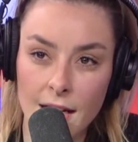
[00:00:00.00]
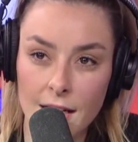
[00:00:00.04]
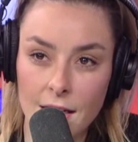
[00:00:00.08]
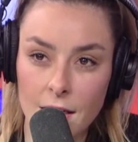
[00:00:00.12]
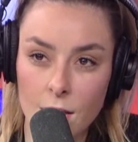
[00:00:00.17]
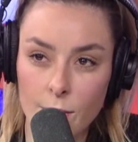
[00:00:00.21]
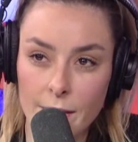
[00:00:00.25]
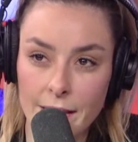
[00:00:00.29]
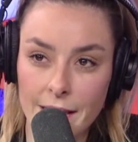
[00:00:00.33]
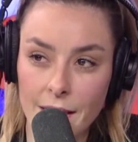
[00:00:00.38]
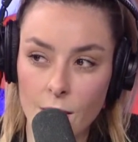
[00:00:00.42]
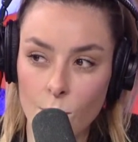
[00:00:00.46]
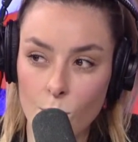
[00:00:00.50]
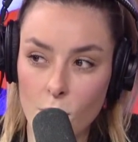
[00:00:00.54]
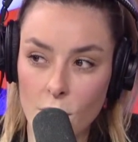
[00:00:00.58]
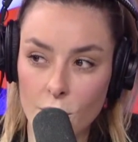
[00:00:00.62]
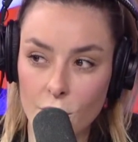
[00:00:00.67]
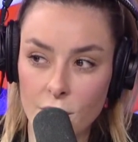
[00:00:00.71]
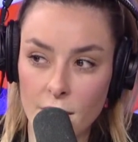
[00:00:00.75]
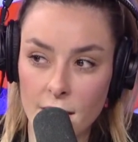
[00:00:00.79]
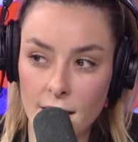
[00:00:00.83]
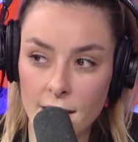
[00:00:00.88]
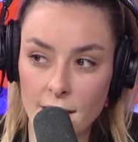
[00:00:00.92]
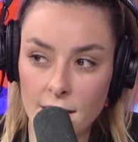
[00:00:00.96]
we can't
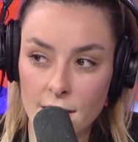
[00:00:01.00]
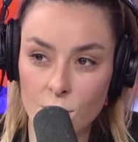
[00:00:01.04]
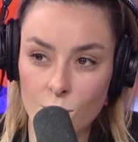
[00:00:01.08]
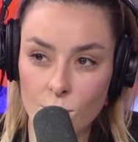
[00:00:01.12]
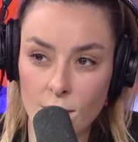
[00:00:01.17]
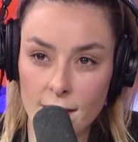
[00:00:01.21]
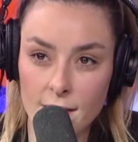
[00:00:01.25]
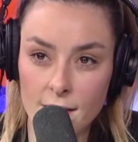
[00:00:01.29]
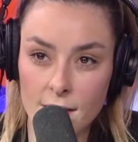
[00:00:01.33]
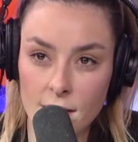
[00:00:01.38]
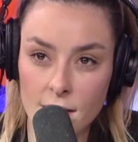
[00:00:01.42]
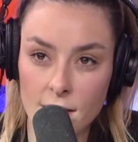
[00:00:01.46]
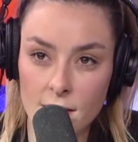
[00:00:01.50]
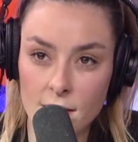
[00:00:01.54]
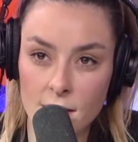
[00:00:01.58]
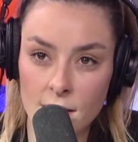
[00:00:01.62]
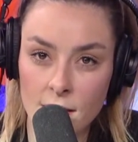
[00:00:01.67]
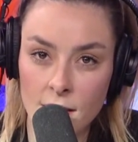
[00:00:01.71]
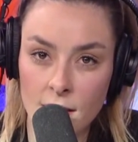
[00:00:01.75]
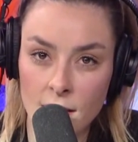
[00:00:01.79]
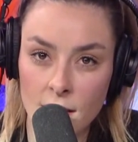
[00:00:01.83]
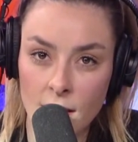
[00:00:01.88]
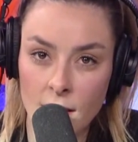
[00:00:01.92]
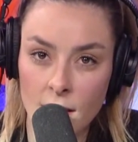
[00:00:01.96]
watch that. It's racist.
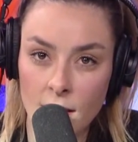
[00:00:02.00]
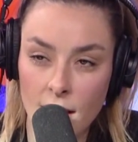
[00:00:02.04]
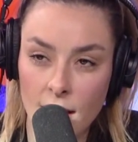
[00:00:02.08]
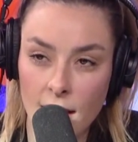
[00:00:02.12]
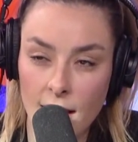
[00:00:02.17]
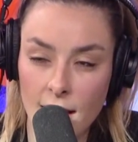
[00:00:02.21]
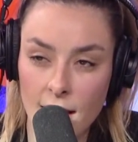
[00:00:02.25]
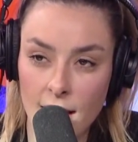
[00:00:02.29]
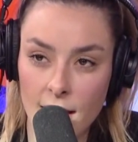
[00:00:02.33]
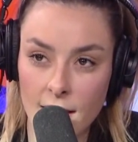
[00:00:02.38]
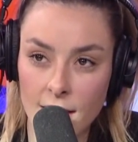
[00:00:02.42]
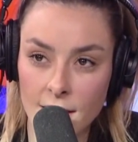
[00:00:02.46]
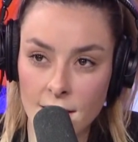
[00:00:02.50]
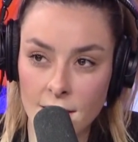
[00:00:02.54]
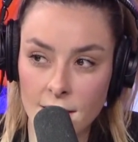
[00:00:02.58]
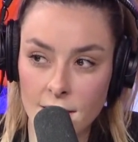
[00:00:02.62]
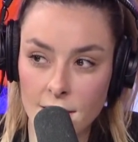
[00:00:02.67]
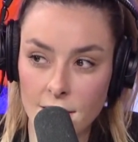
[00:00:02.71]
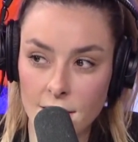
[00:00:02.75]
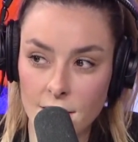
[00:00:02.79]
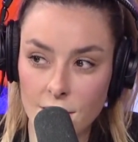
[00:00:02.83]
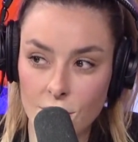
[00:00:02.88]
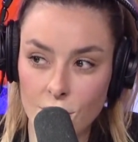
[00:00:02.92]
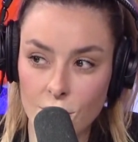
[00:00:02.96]
And
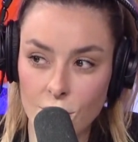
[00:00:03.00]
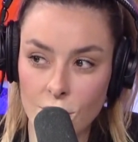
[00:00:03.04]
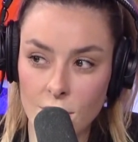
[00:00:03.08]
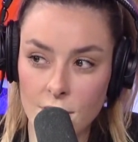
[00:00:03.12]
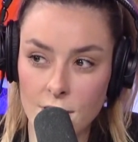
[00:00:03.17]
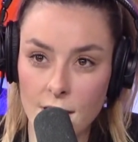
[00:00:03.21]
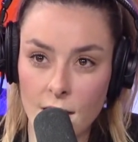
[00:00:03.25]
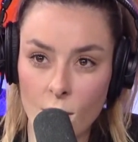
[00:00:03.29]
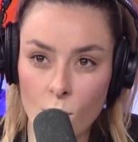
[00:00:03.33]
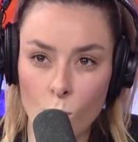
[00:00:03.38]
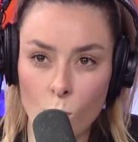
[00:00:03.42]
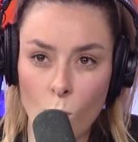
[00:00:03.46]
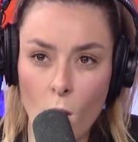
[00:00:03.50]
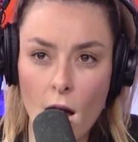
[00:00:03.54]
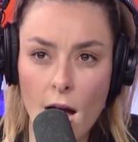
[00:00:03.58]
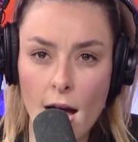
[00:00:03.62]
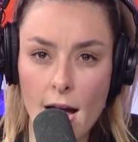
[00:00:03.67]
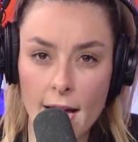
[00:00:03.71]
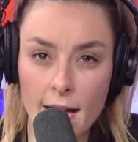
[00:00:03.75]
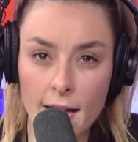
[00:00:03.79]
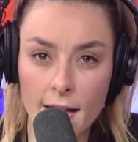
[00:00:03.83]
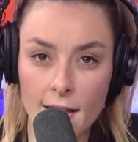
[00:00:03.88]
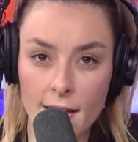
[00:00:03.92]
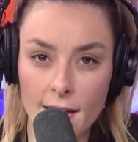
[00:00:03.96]
she said,
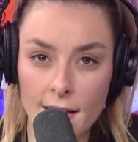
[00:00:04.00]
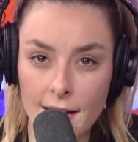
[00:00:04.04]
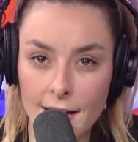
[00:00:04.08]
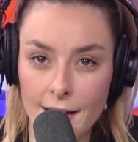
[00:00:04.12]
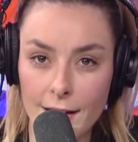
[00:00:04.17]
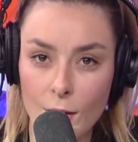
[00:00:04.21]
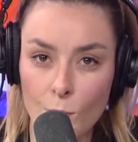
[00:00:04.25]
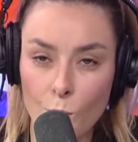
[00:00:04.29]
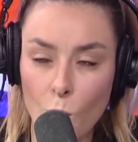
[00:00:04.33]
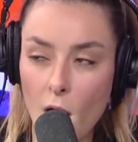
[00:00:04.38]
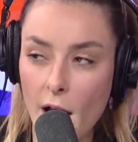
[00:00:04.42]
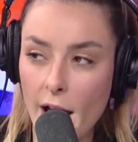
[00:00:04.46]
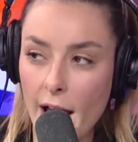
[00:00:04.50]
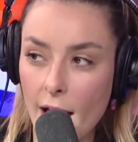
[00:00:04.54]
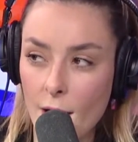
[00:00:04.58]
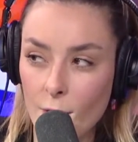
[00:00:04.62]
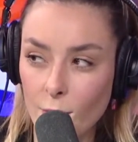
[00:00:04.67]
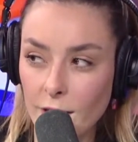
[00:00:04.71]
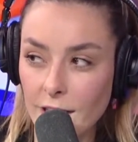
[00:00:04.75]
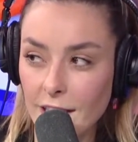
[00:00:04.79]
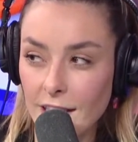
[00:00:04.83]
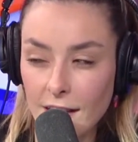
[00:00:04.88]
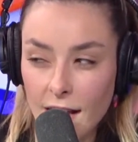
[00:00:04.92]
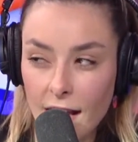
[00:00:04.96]
why? And why? I
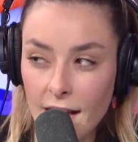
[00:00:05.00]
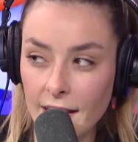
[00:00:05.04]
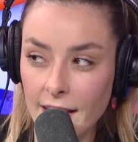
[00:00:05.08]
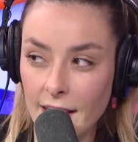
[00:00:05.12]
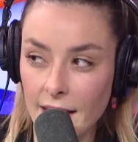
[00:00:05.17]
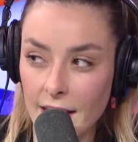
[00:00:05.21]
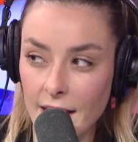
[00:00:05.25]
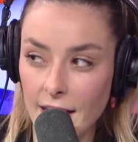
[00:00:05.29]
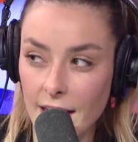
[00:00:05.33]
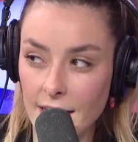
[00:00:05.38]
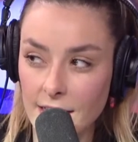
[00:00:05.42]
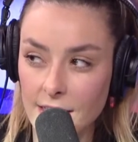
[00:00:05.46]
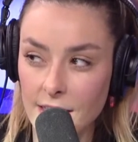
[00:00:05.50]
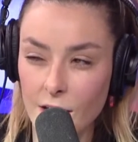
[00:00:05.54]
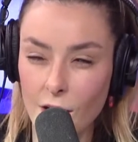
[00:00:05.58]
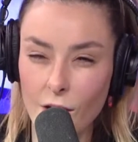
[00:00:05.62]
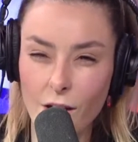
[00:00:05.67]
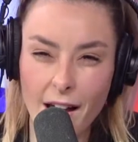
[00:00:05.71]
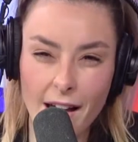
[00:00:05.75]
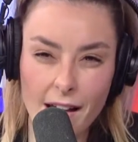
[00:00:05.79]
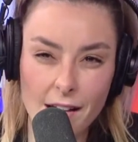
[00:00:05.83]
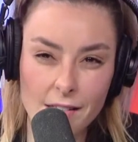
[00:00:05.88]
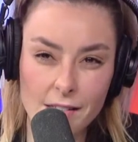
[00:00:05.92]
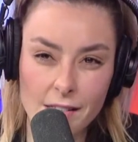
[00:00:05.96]
really like it. And I said,
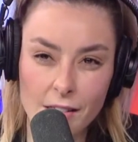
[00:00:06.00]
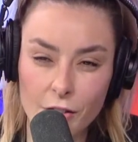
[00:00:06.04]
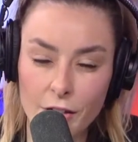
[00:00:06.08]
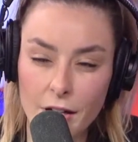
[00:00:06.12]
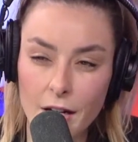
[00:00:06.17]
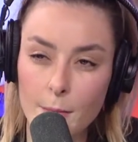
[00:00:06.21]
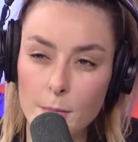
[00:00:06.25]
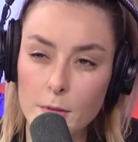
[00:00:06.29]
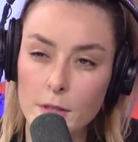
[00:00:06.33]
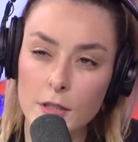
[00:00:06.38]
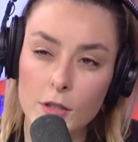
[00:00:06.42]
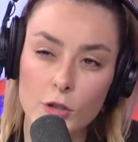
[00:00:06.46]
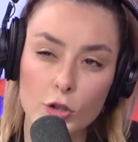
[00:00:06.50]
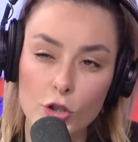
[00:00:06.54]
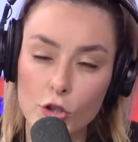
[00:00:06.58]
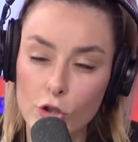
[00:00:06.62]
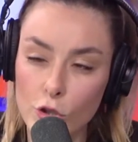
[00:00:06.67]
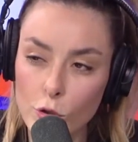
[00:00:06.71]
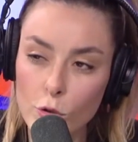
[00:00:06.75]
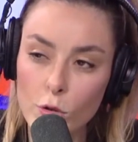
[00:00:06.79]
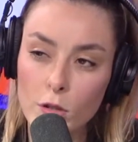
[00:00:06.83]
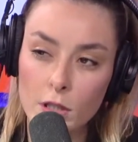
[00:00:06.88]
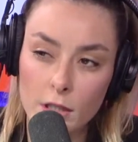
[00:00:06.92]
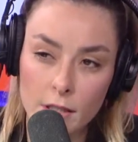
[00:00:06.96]
Alexander Hamilton, just
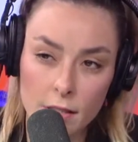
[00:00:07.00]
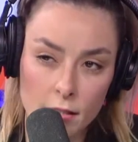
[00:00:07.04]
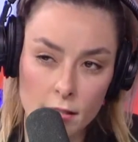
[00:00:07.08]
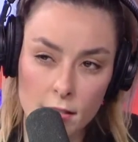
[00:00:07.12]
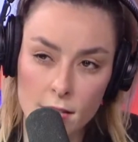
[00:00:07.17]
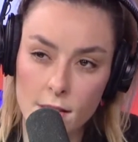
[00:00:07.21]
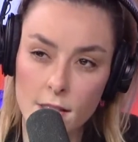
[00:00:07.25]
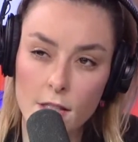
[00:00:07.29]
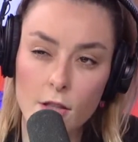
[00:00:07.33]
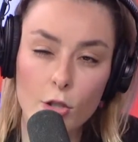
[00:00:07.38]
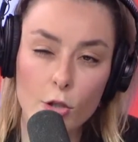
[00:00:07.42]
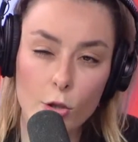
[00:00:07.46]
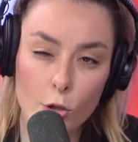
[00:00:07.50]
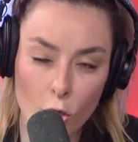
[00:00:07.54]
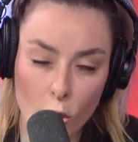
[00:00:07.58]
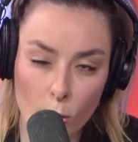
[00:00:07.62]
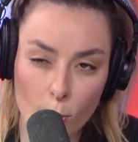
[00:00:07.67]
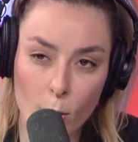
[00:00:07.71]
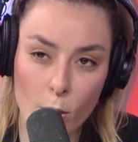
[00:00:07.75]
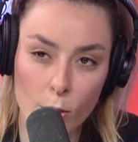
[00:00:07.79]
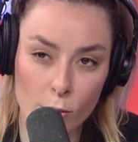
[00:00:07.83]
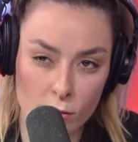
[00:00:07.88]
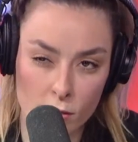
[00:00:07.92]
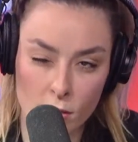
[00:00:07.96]
Google it. It's in the New York
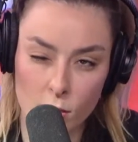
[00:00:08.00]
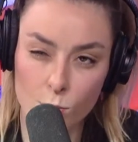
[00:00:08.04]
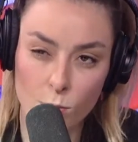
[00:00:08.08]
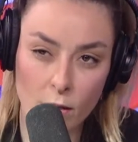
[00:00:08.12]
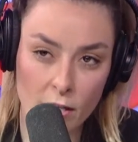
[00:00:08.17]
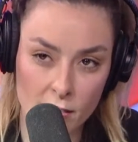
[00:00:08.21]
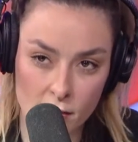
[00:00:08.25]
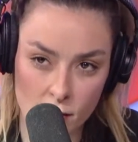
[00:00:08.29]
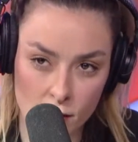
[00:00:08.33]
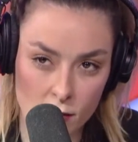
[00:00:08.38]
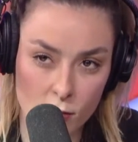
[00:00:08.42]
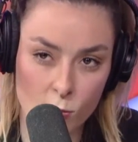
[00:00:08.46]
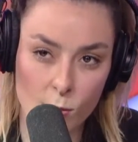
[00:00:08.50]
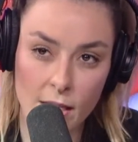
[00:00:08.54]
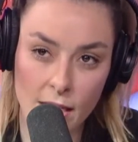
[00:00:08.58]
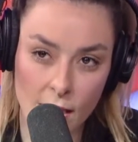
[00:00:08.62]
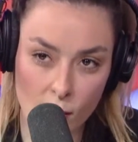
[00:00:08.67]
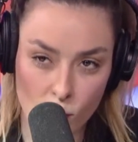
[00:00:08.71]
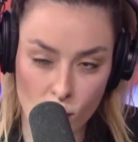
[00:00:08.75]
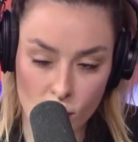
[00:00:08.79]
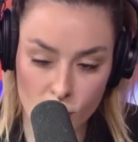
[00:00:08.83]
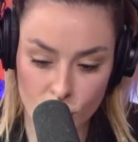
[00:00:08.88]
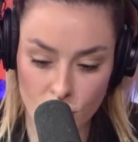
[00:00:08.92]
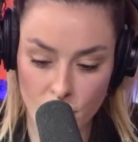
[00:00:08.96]
Post. It's racist, so we
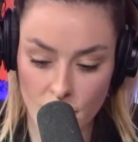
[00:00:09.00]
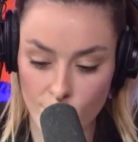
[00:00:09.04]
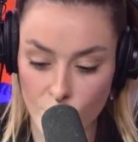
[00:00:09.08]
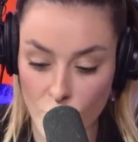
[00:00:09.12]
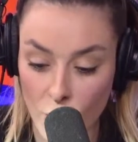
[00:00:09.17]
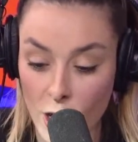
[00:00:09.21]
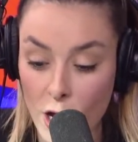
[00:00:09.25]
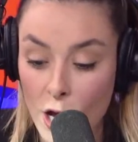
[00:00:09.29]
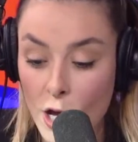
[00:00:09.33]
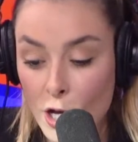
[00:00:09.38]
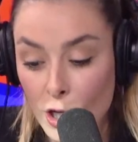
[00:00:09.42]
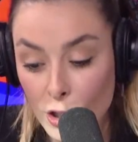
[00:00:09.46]
can't watch it anymore.